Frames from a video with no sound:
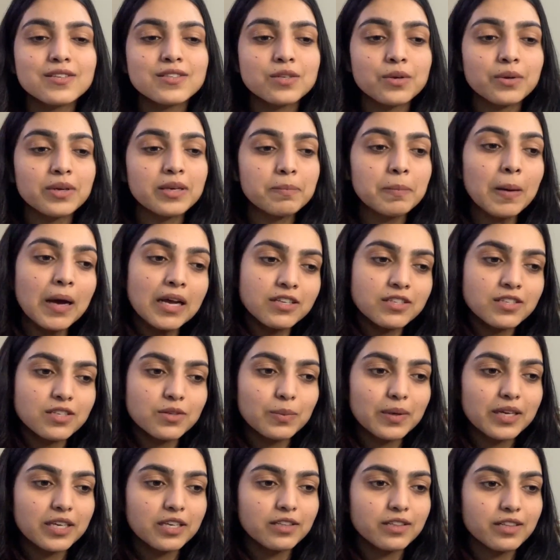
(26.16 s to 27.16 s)
So he passed
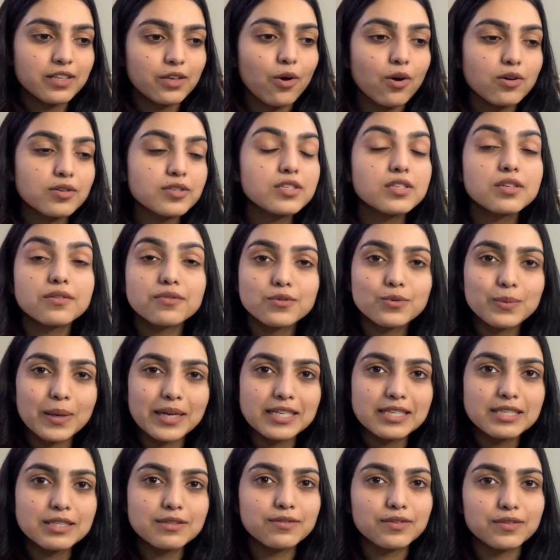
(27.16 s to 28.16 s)
away in the August of
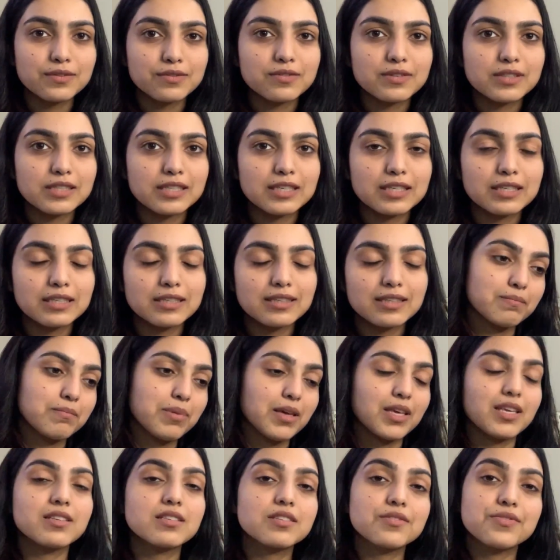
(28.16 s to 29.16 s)
2015
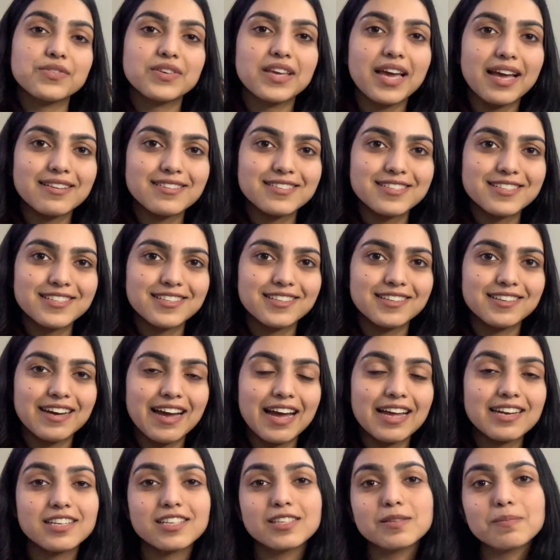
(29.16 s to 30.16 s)
because of cancer,
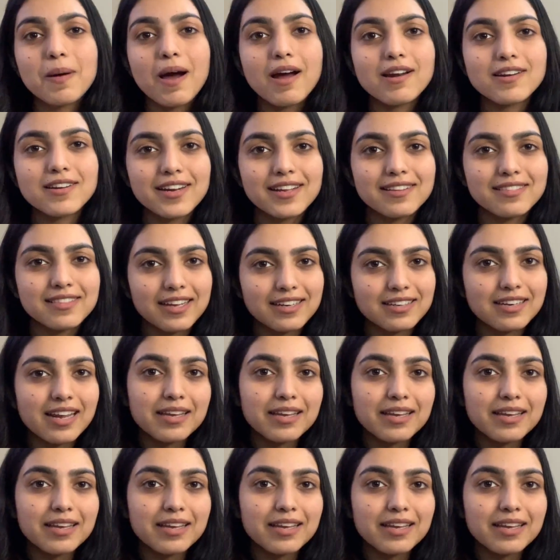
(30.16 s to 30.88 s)
and his partner at that